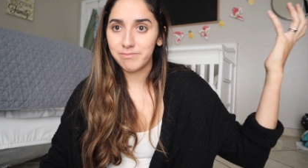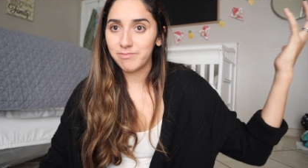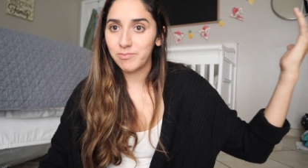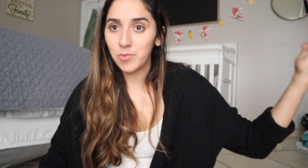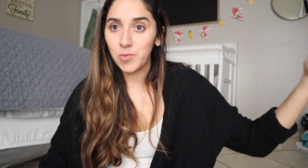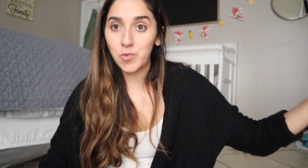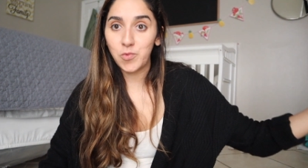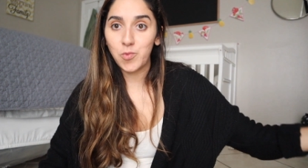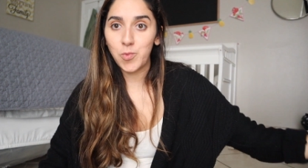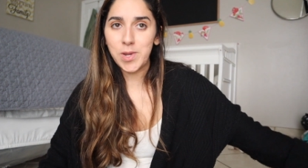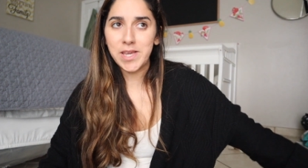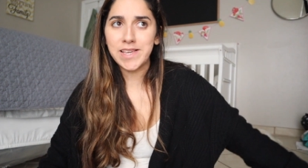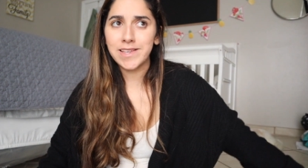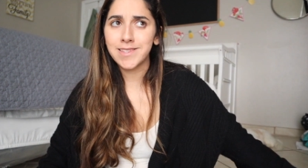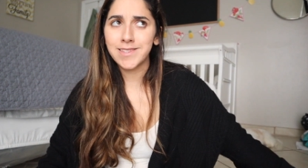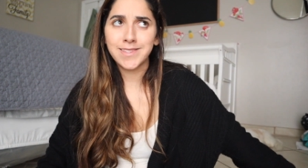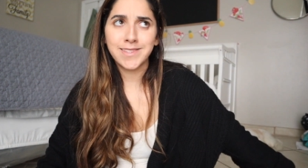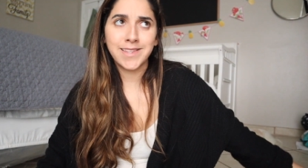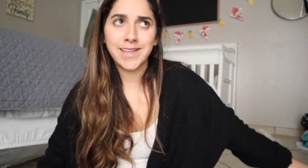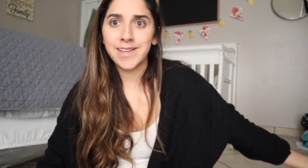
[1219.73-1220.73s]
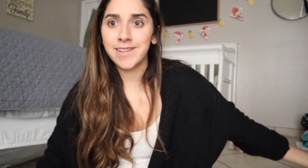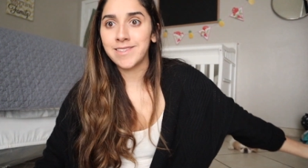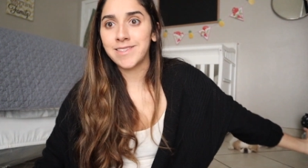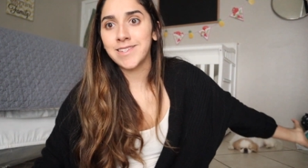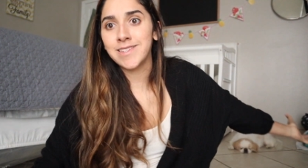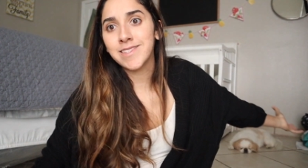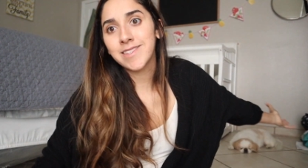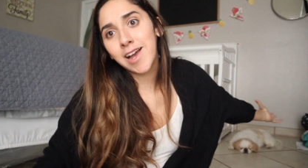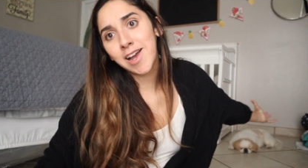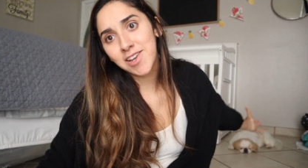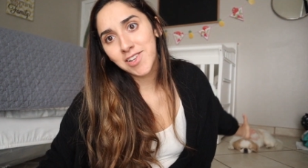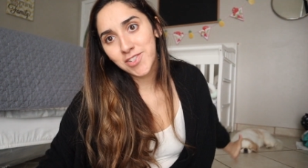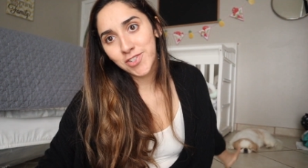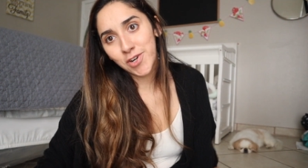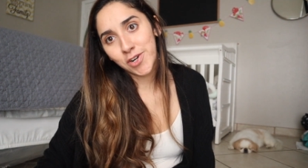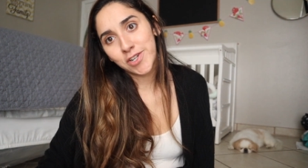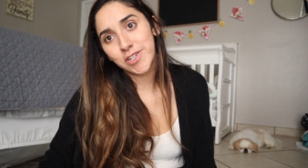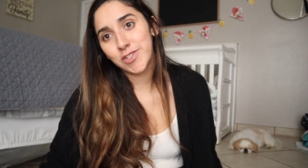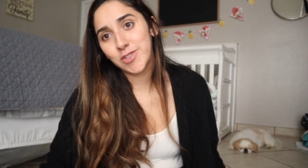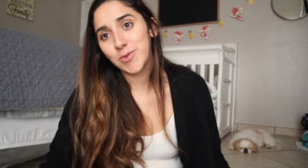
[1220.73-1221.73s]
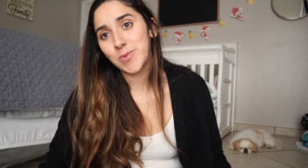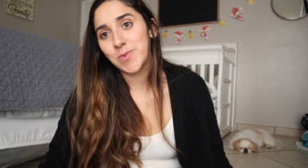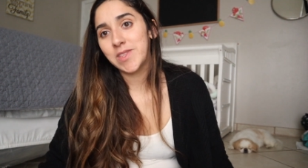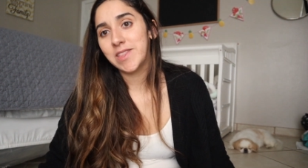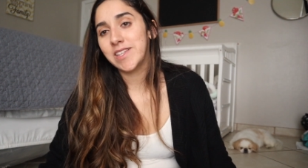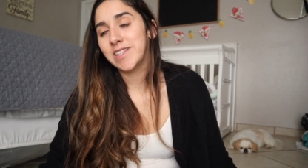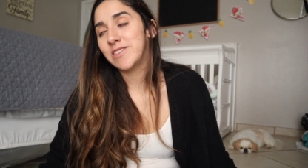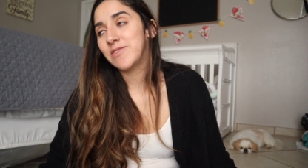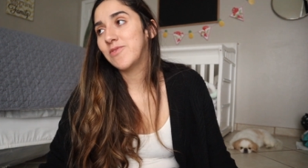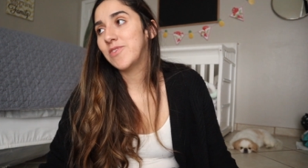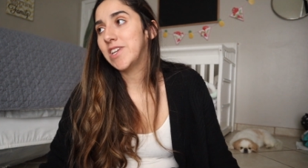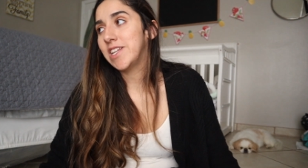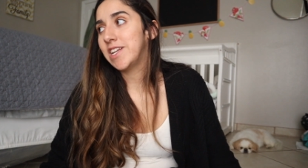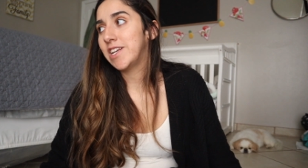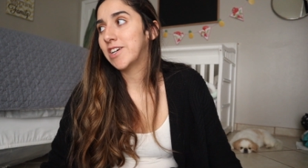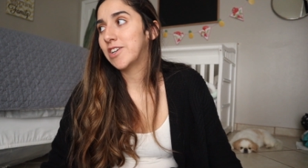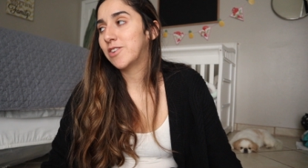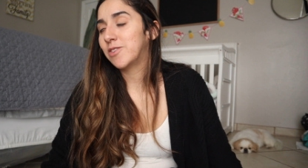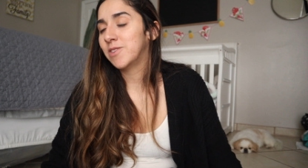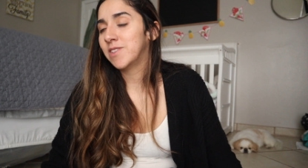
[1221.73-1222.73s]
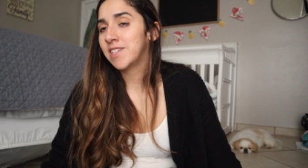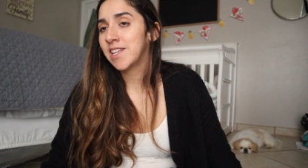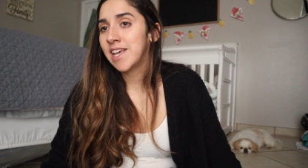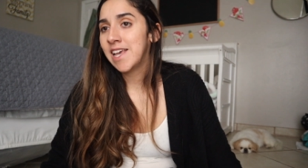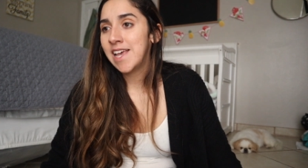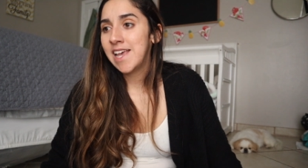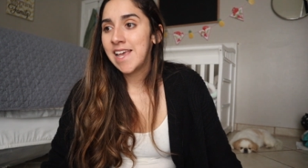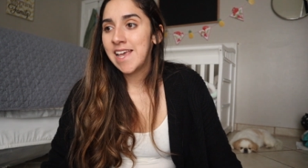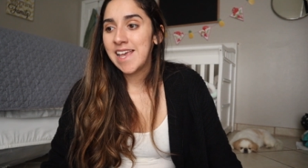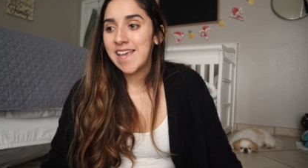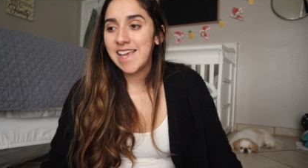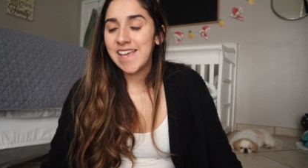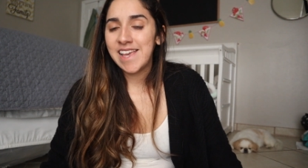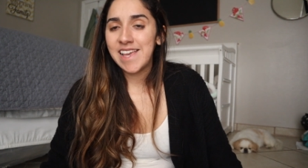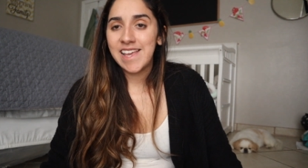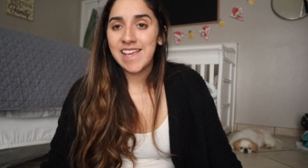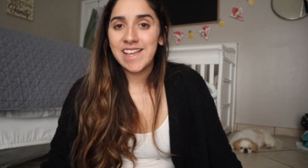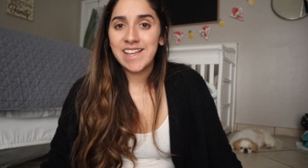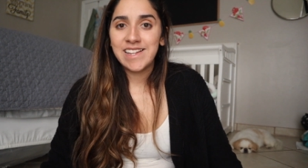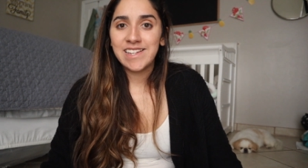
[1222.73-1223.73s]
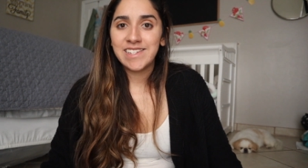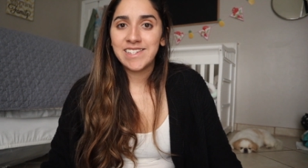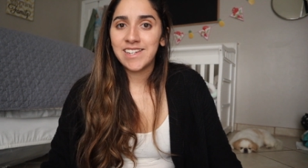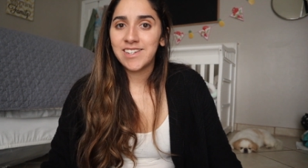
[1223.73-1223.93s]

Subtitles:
weeks since I started doing these videos. And